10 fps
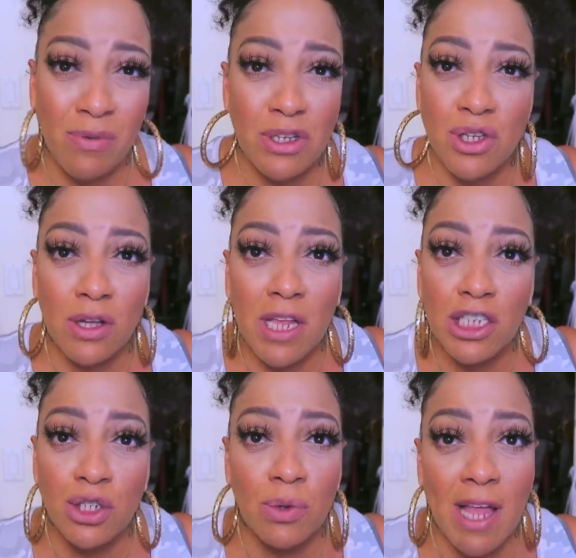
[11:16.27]
a Real Talk
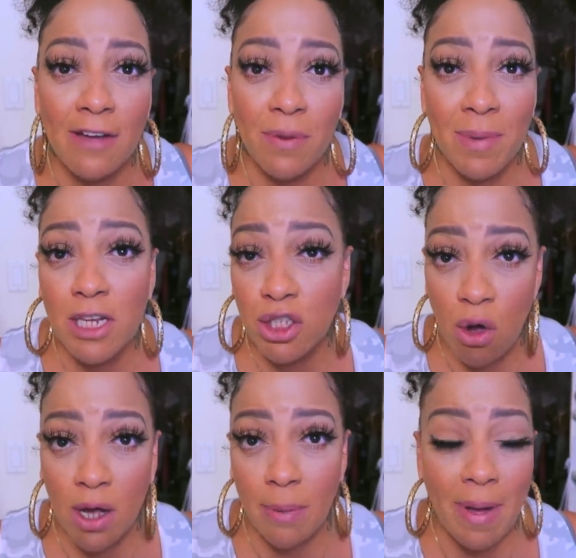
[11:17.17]
that you would like for me to
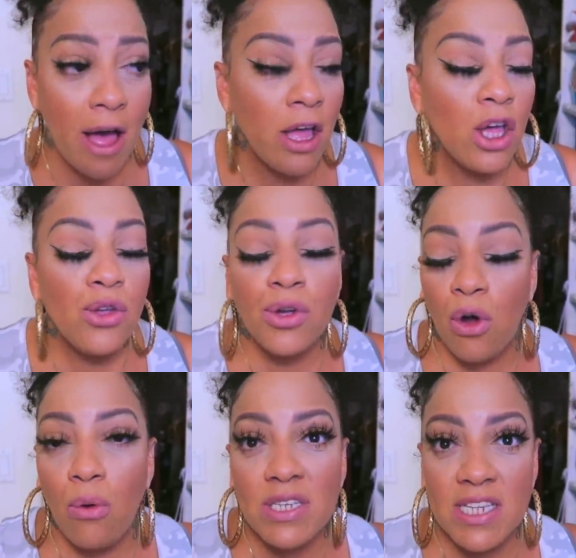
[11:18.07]
talk about, you can
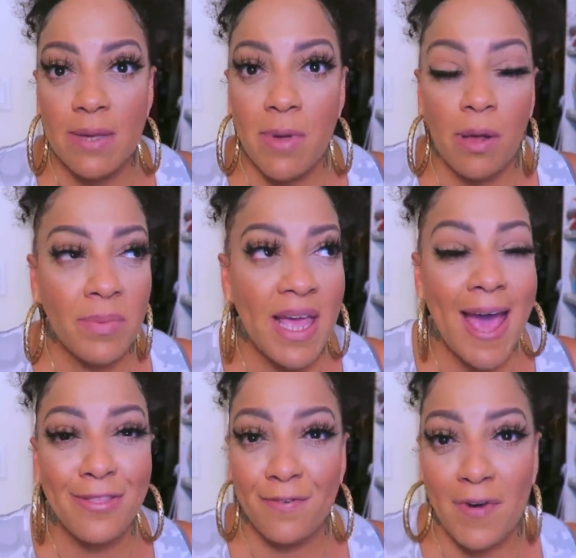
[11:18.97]
always email me
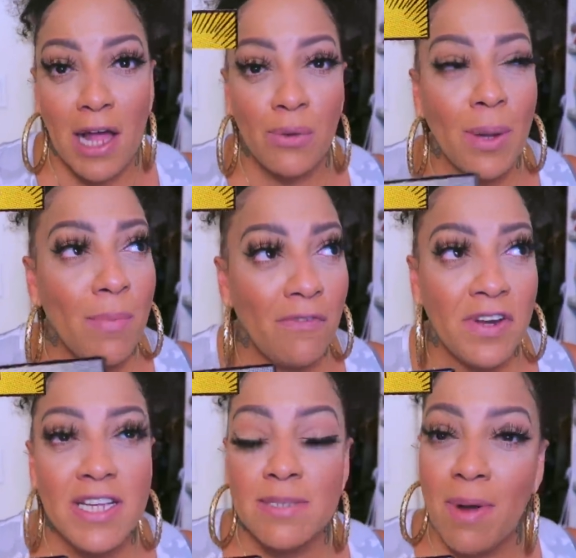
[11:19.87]
at the following
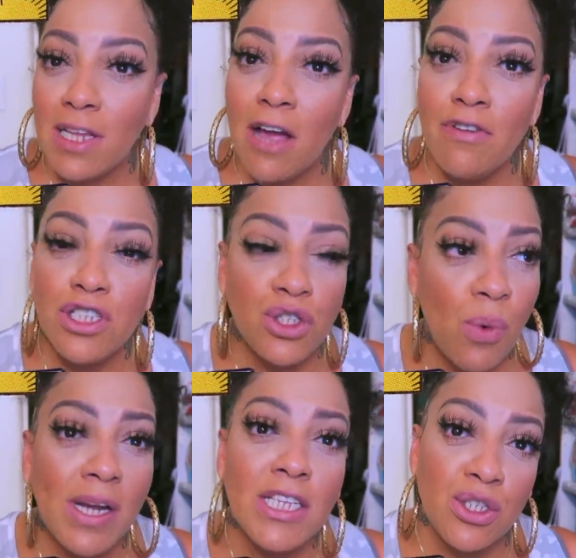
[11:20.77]
muffin is my lovers
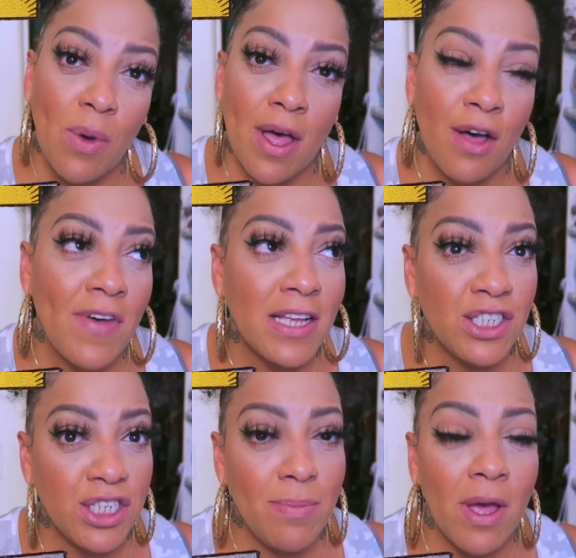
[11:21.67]
2012 at
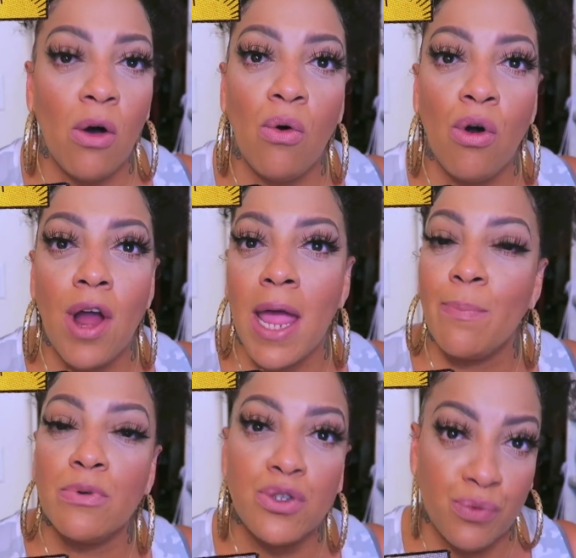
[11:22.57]
gmail or
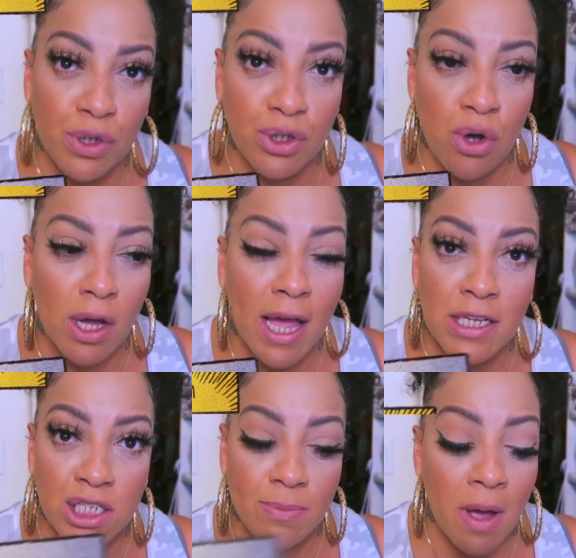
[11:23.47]
april's real talk
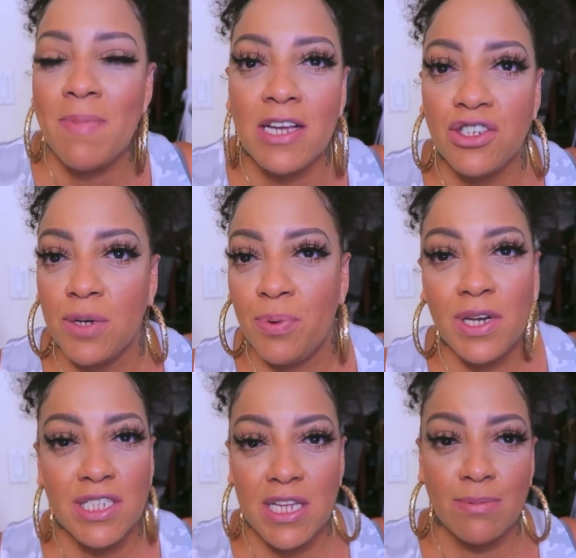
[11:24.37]
at gmail. Make sure to put
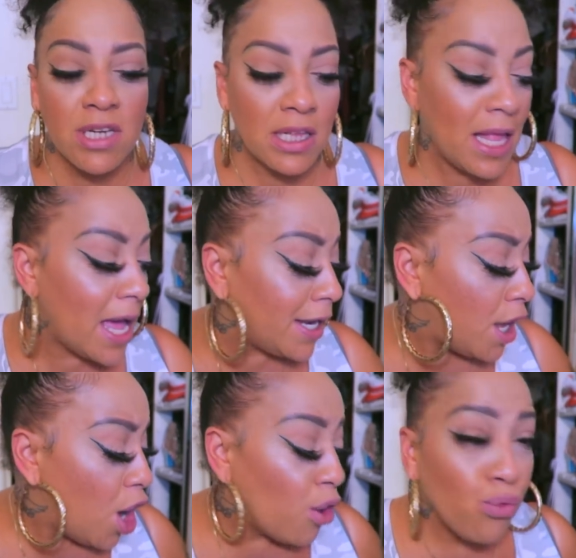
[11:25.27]
in the subject line
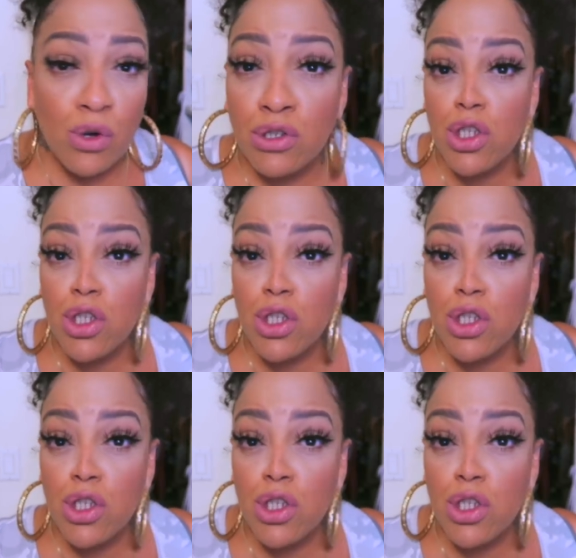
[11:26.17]
Real